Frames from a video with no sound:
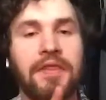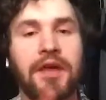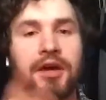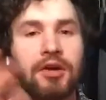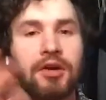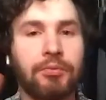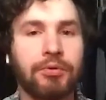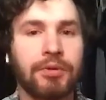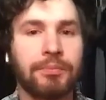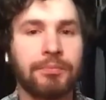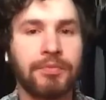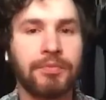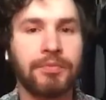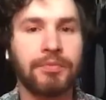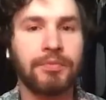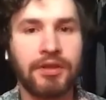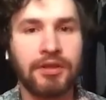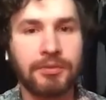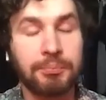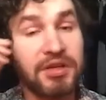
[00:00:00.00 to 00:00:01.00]
the album.
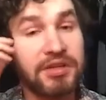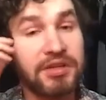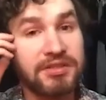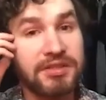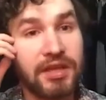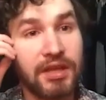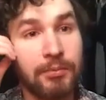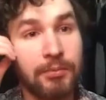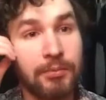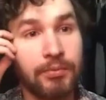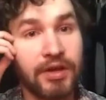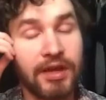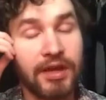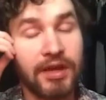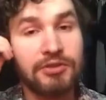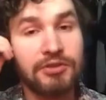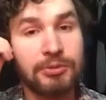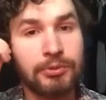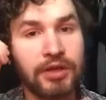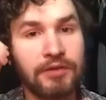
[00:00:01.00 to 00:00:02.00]
Mixtape might
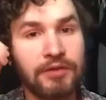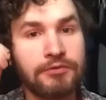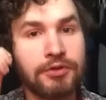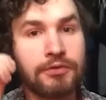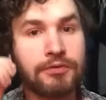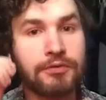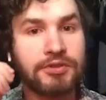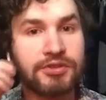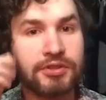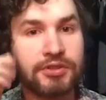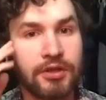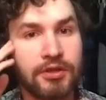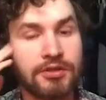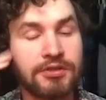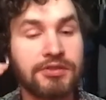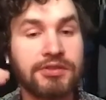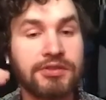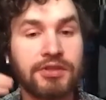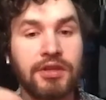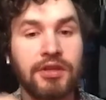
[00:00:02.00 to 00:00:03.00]
have some leftover
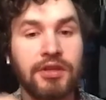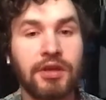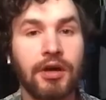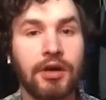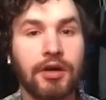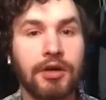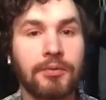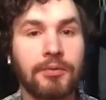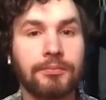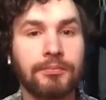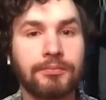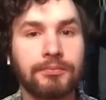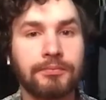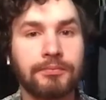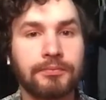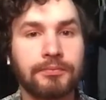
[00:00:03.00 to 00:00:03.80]
songs. Um, uh,